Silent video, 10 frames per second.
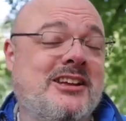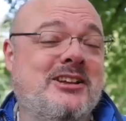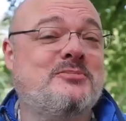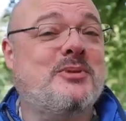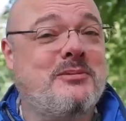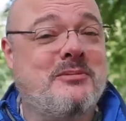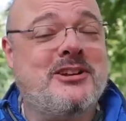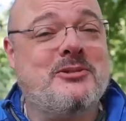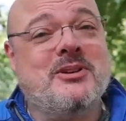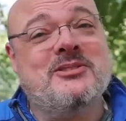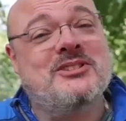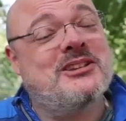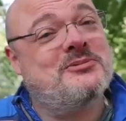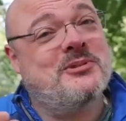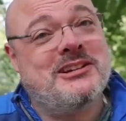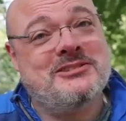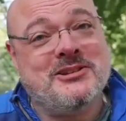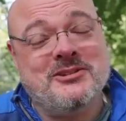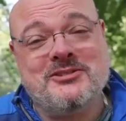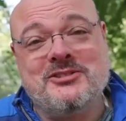is problematic because that's what
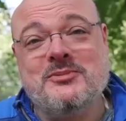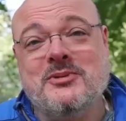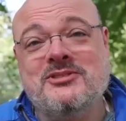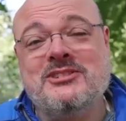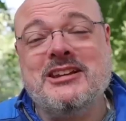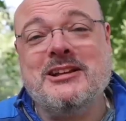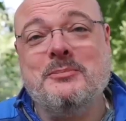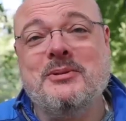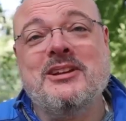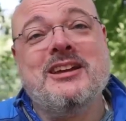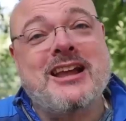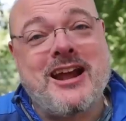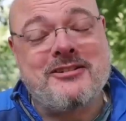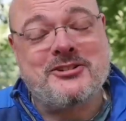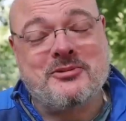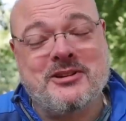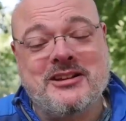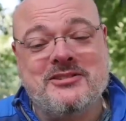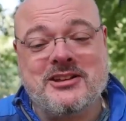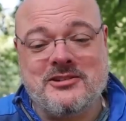SLOs are supposed to help
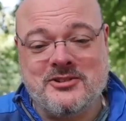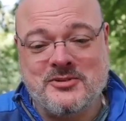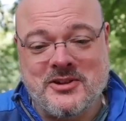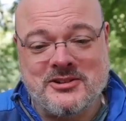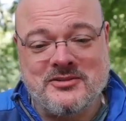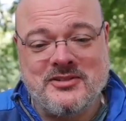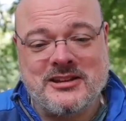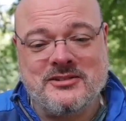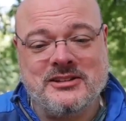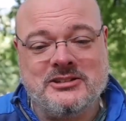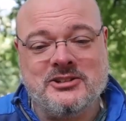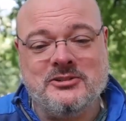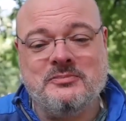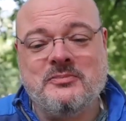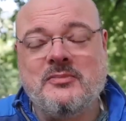characterize and respond effectively to.